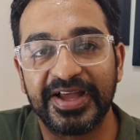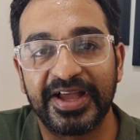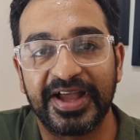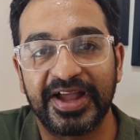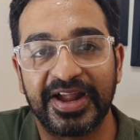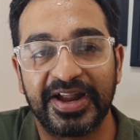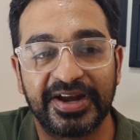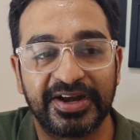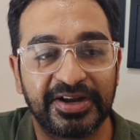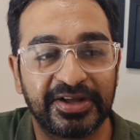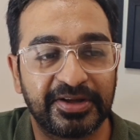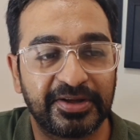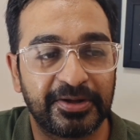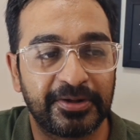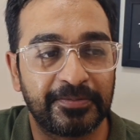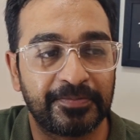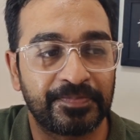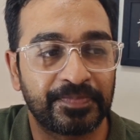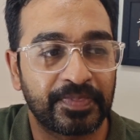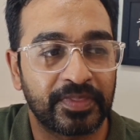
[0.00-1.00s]

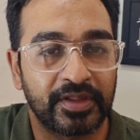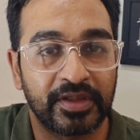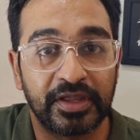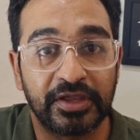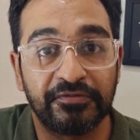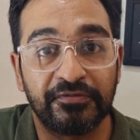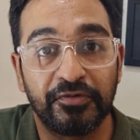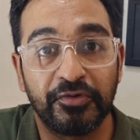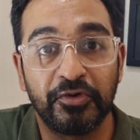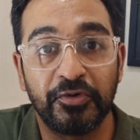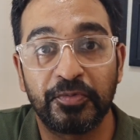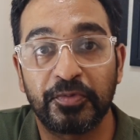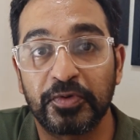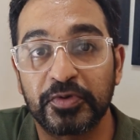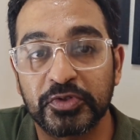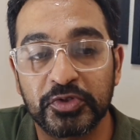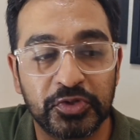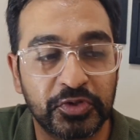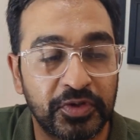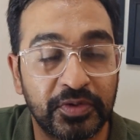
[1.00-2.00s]
And if you do
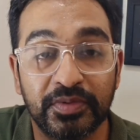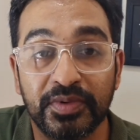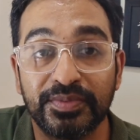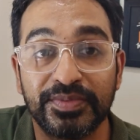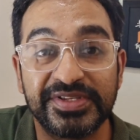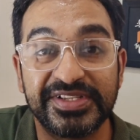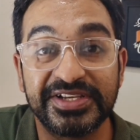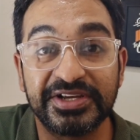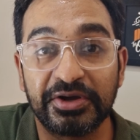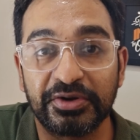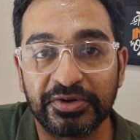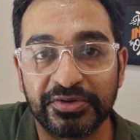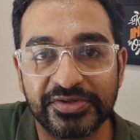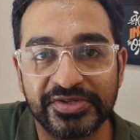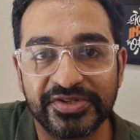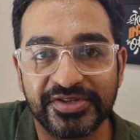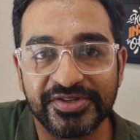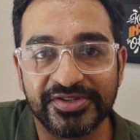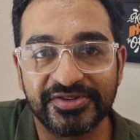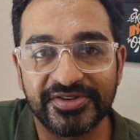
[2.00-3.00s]
prosto, you'll be missing out on
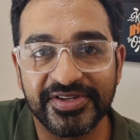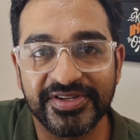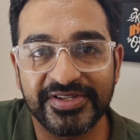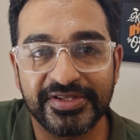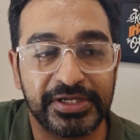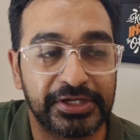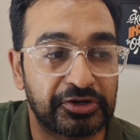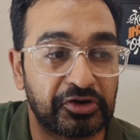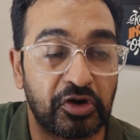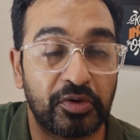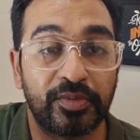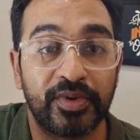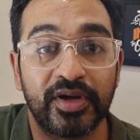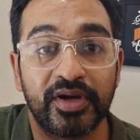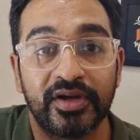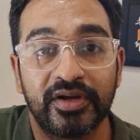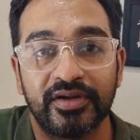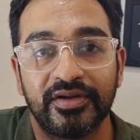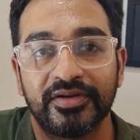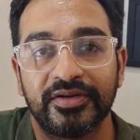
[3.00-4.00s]
surgeries,
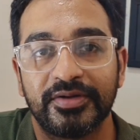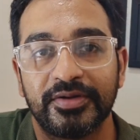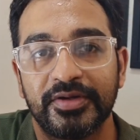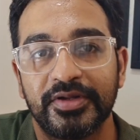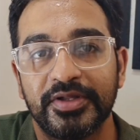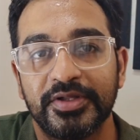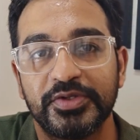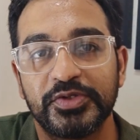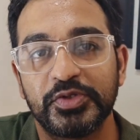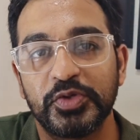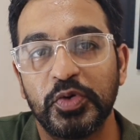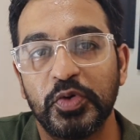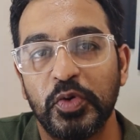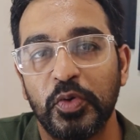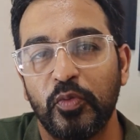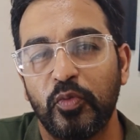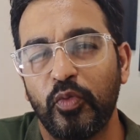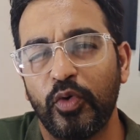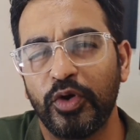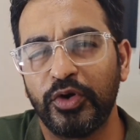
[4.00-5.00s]
trauma.
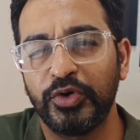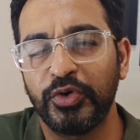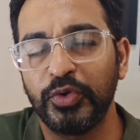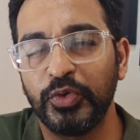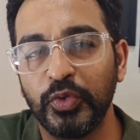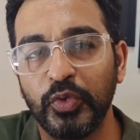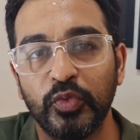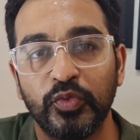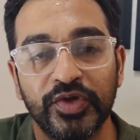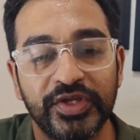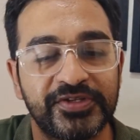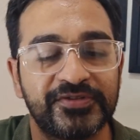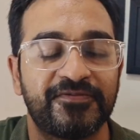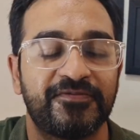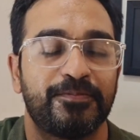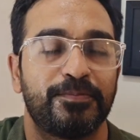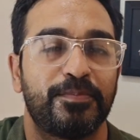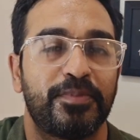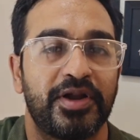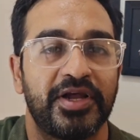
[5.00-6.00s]
So what to do? Which
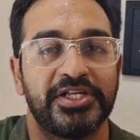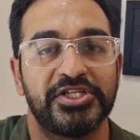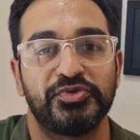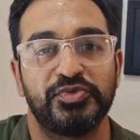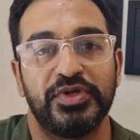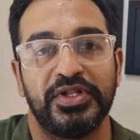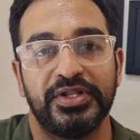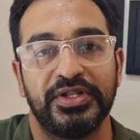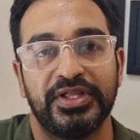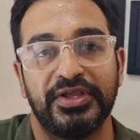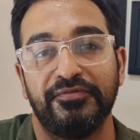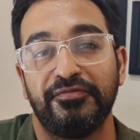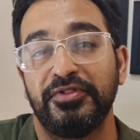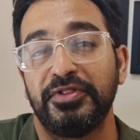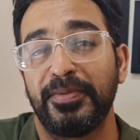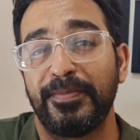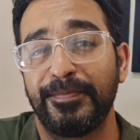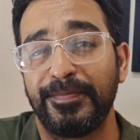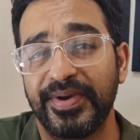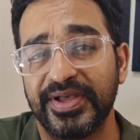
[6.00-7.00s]
branch will give you
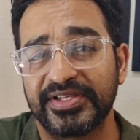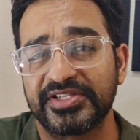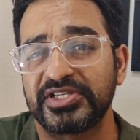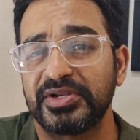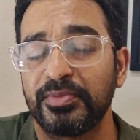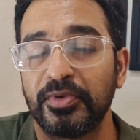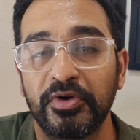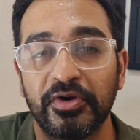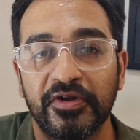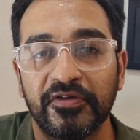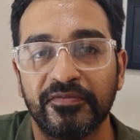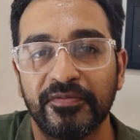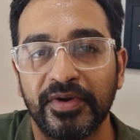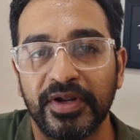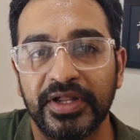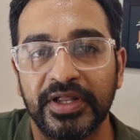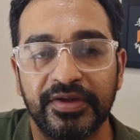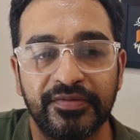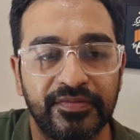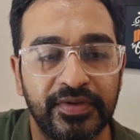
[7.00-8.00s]
the best amount of
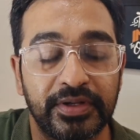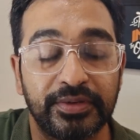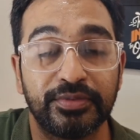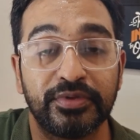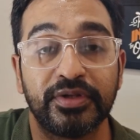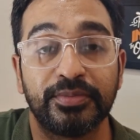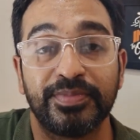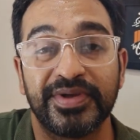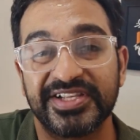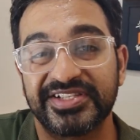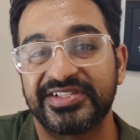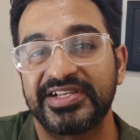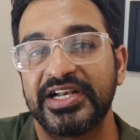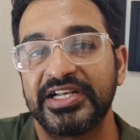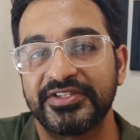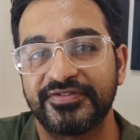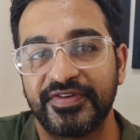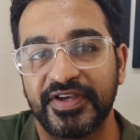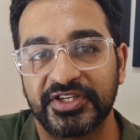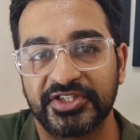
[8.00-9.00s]
money, will be the best
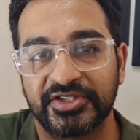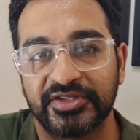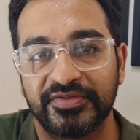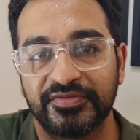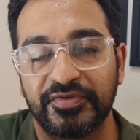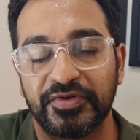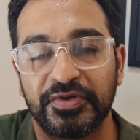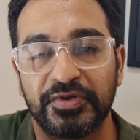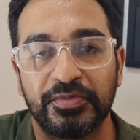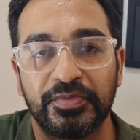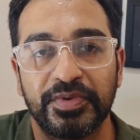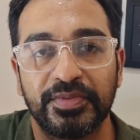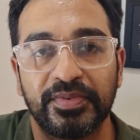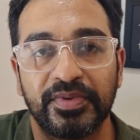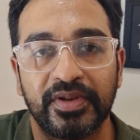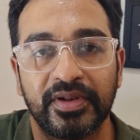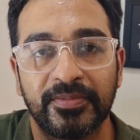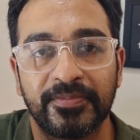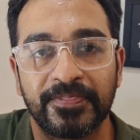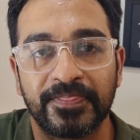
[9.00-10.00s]
satisfaction for you
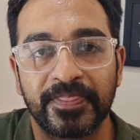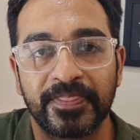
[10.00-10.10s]
people?